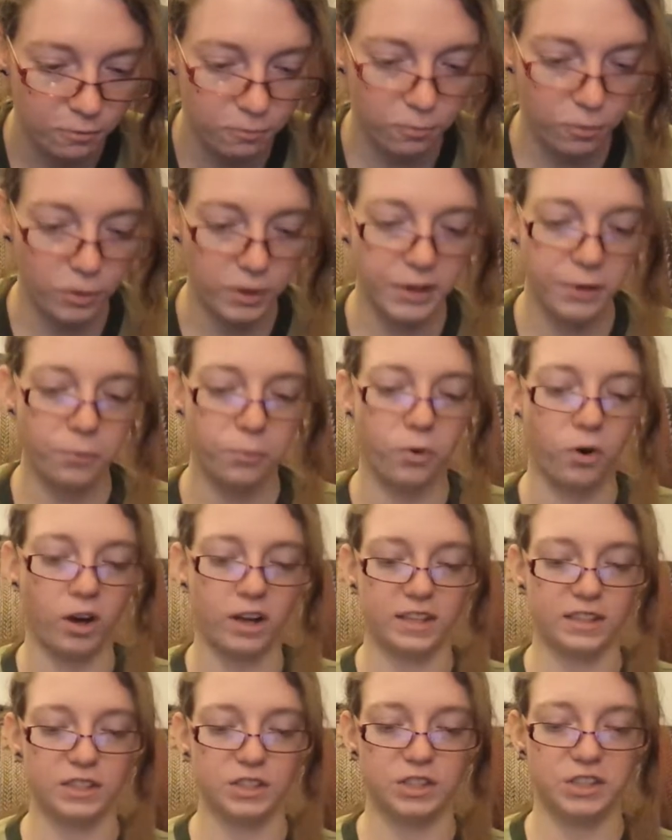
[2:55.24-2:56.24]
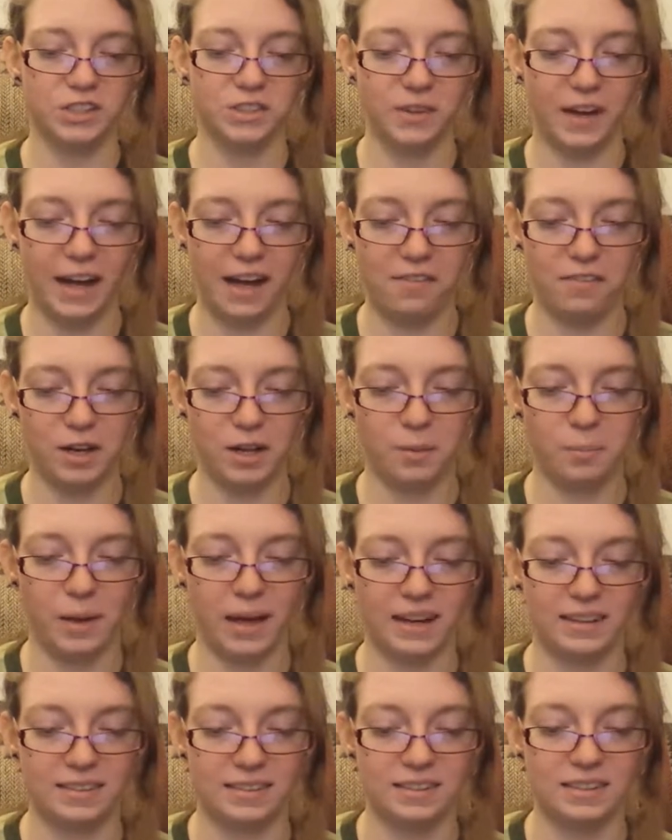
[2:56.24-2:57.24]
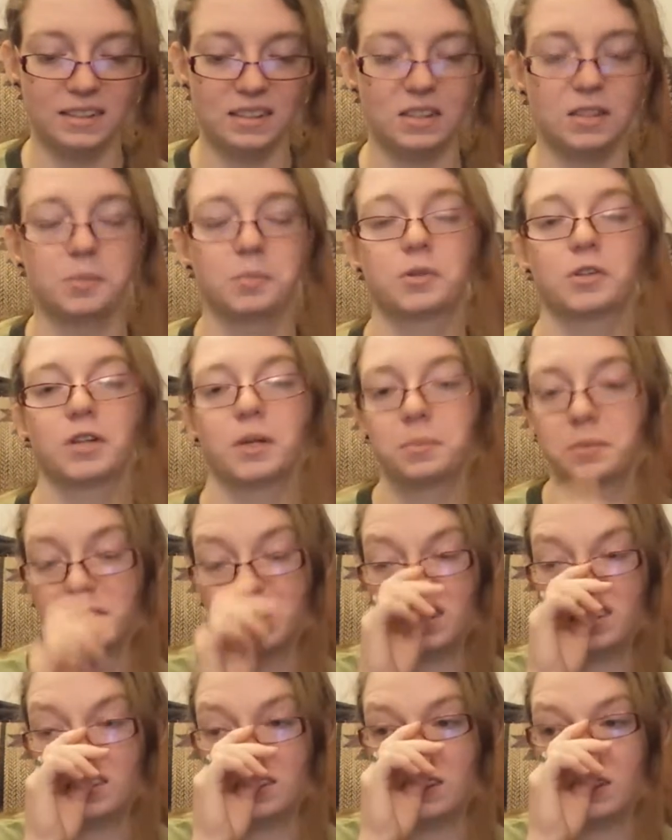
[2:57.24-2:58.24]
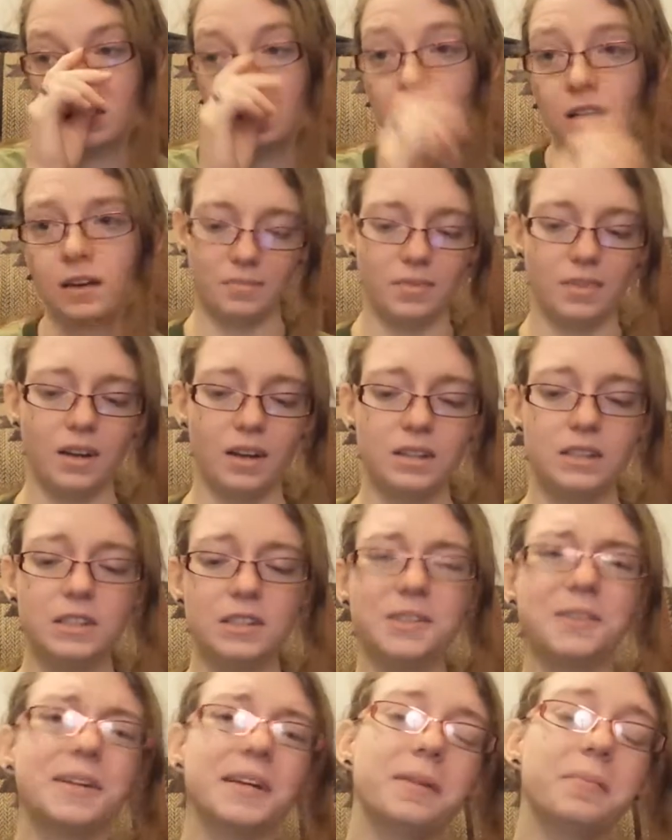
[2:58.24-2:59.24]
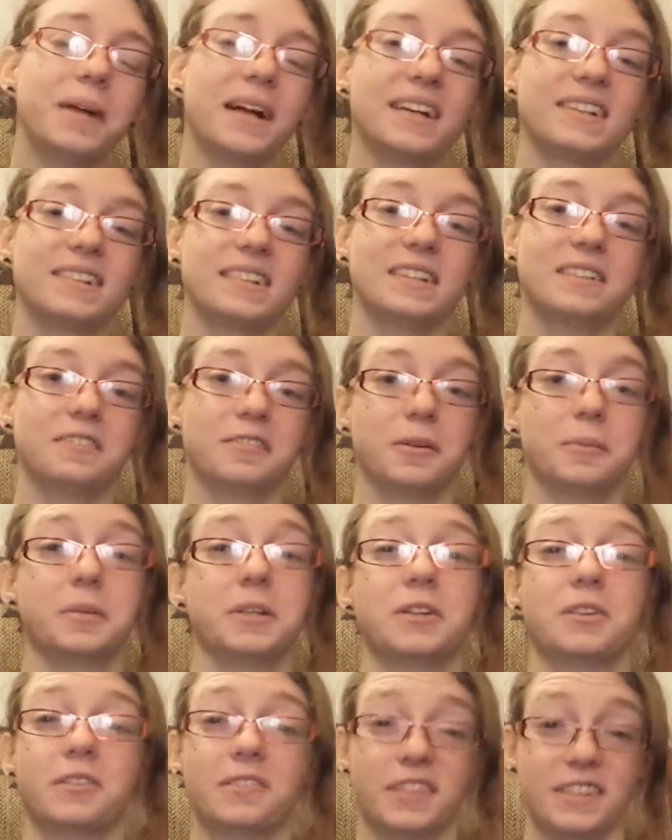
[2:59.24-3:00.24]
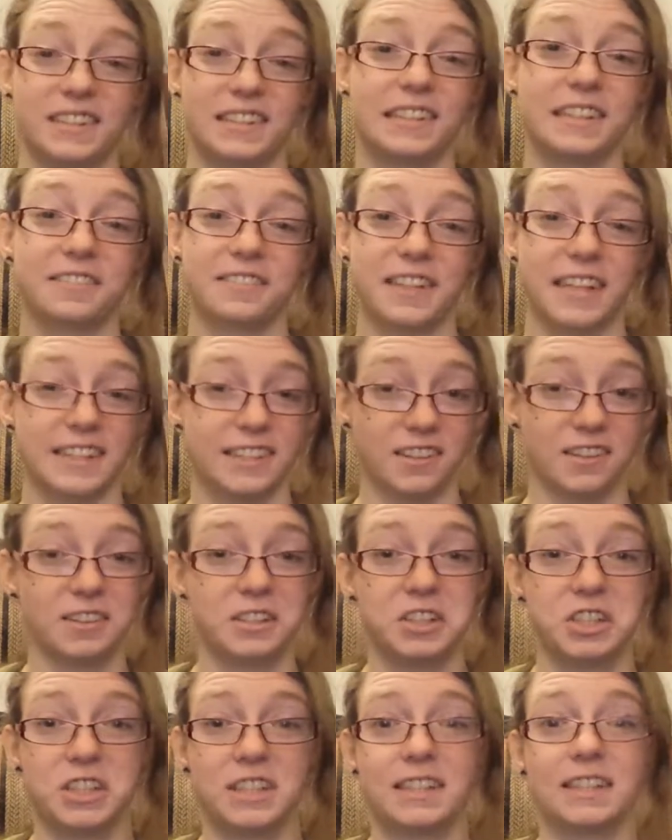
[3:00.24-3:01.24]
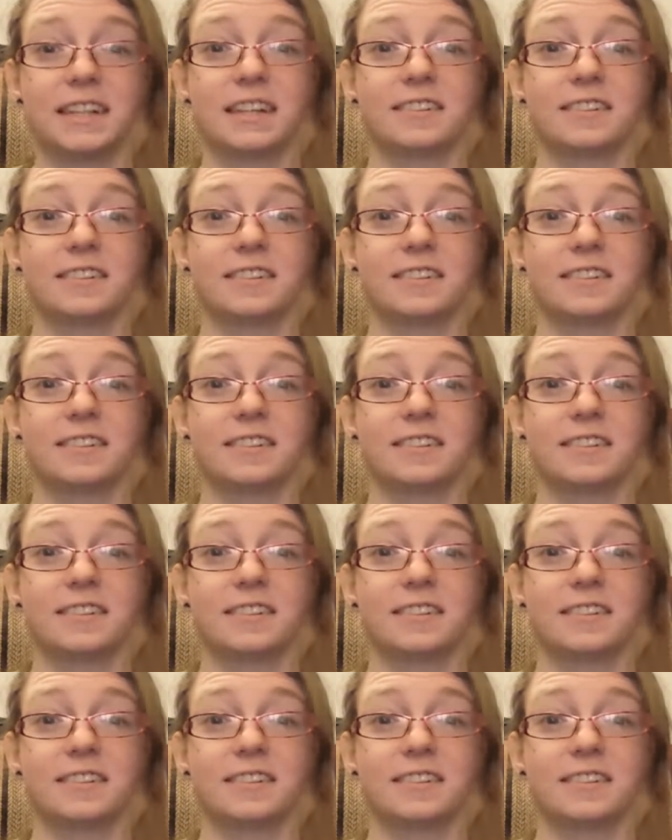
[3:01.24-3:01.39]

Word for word: 41. Do you have any magazine subscriptions? I do get a magazine from the University of Technology in